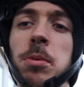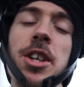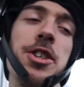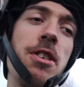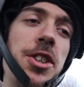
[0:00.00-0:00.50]
want to
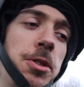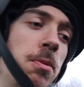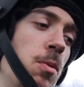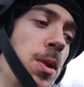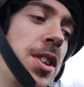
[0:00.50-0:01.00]
address
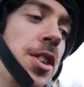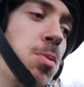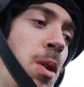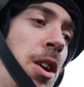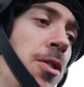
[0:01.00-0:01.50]
something with this
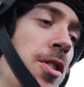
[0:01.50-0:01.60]
weld,